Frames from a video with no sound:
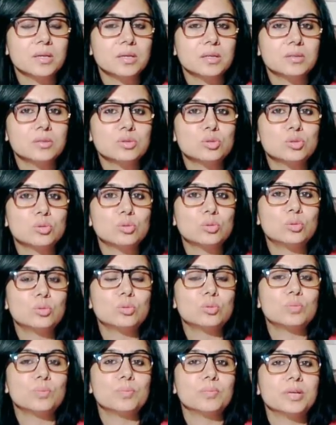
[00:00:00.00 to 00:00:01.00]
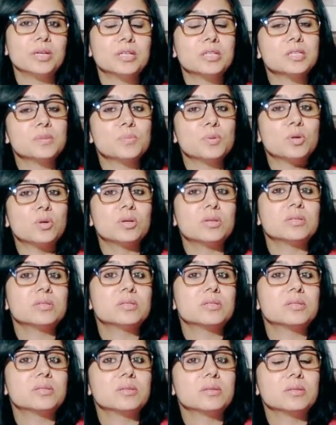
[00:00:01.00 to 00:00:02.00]
So it is
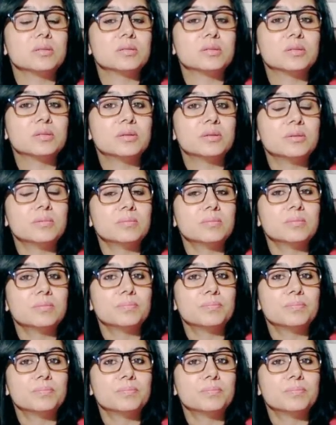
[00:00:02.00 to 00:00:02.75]
because the